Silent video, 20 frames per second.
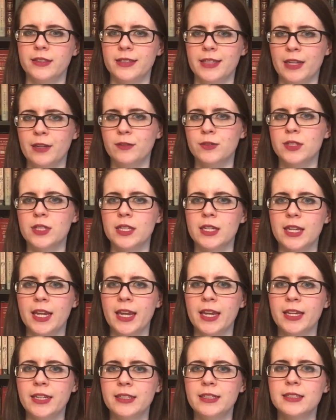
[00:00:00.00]
saves the
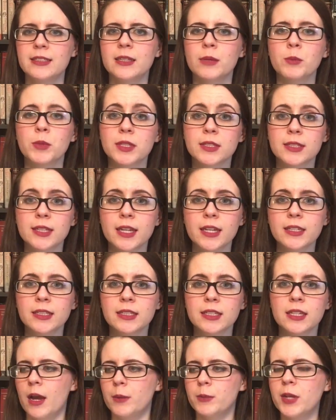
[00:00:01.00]
day to some
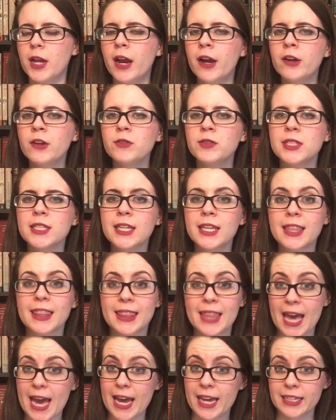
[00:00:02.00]
extent. I'm tired of seeing
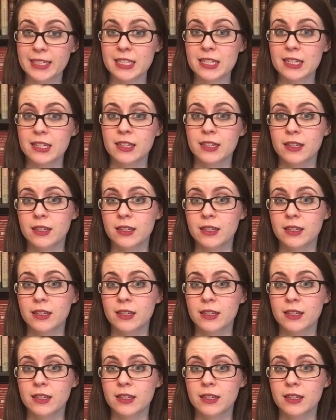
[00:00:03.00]
that.